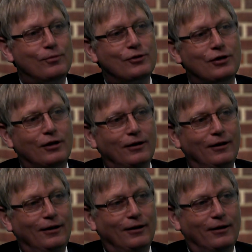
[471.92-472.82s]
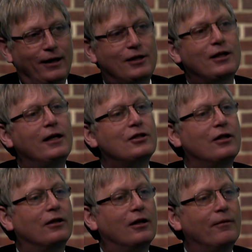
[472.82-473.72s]
was hit
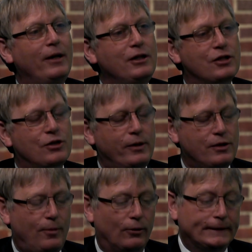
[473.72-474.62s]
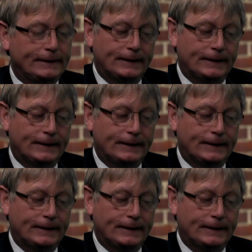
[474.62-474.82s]
a media sweet spot.